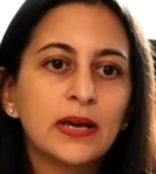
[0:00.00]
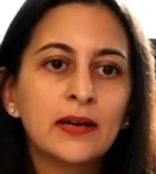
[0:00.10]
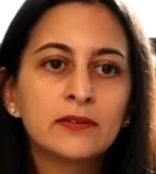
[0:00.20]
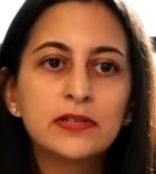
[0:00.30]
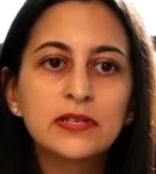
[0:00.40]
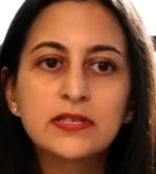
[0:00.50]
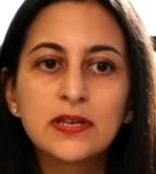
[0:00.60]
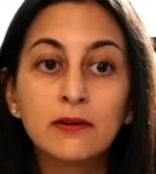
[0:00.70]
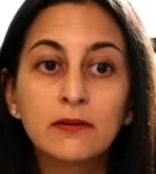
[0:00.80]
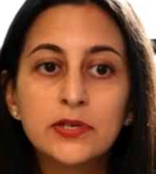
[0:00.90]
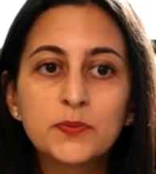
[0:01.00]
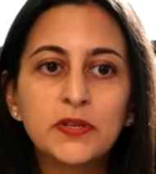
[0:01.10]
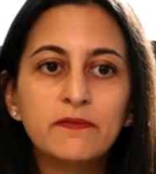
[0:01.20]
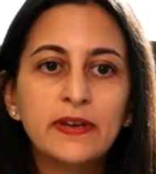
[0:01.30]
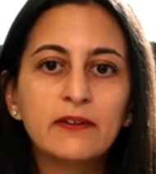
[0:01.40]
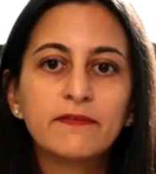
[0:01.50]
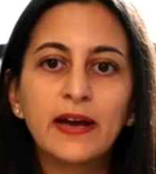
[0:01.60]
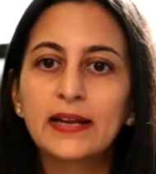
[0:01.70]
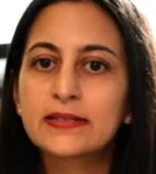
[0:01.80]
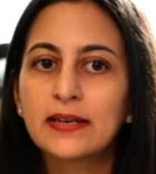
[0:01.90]
how to distinguish between
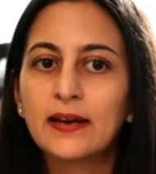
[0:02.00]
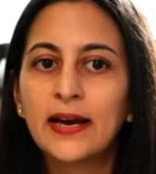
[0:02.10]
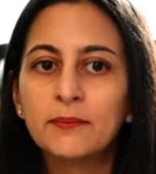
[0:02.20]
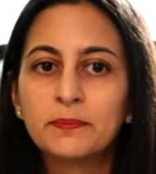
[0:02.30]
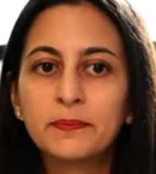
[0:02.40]
facts and hype.